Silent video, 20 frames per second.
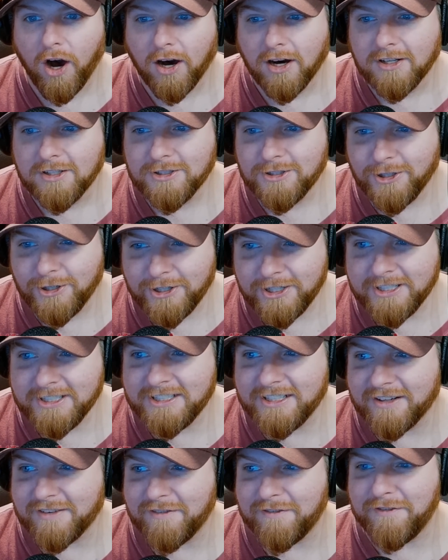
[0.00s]
Look at
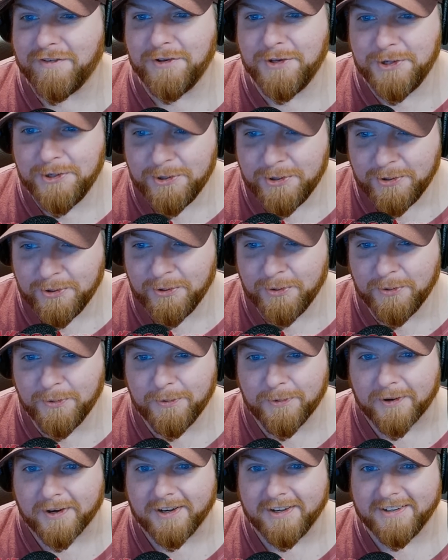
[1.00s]
the
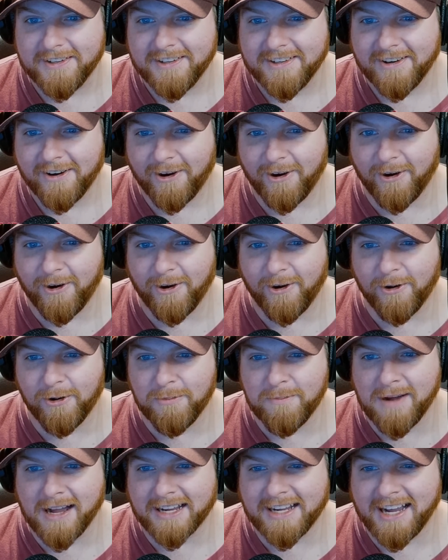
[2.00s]
view. Oh
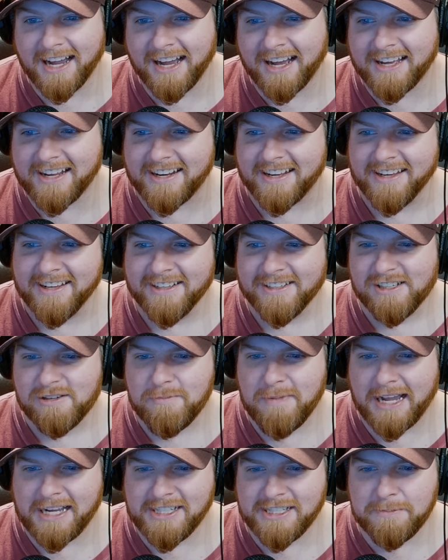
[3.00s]
my God.
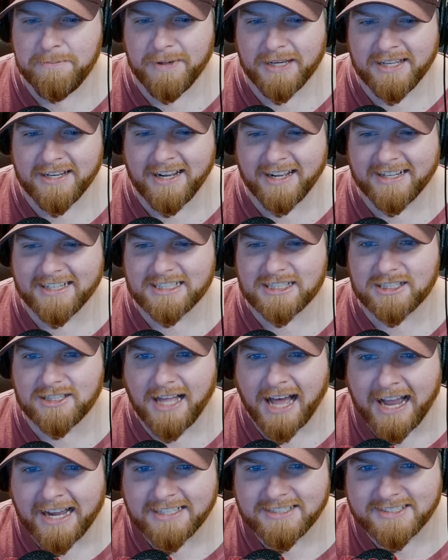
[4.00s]
Imagine being on a
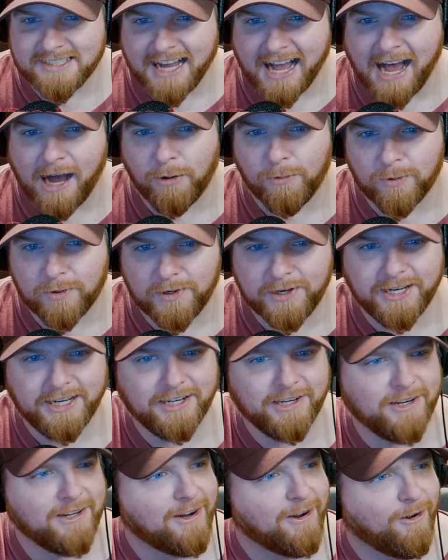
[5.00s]
slide
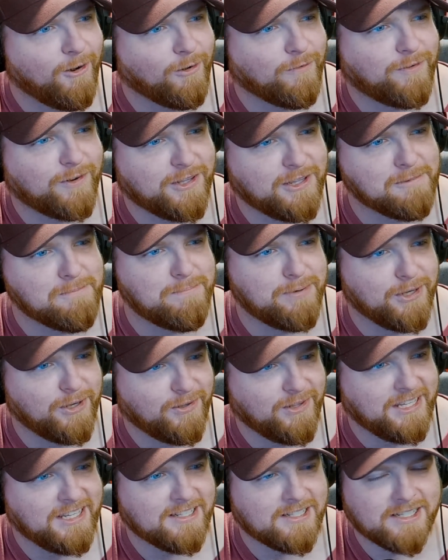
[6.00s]
towering over the
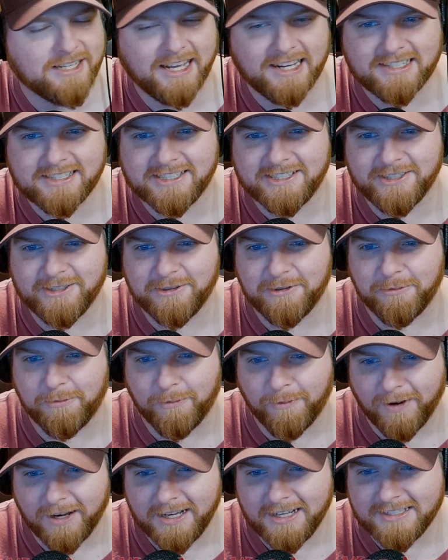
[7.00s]
buildings next to you.
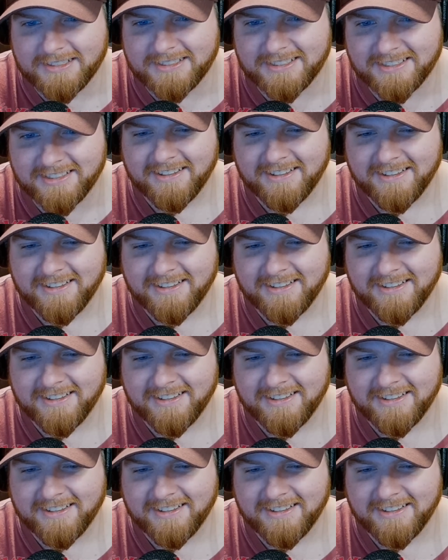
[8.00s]
What?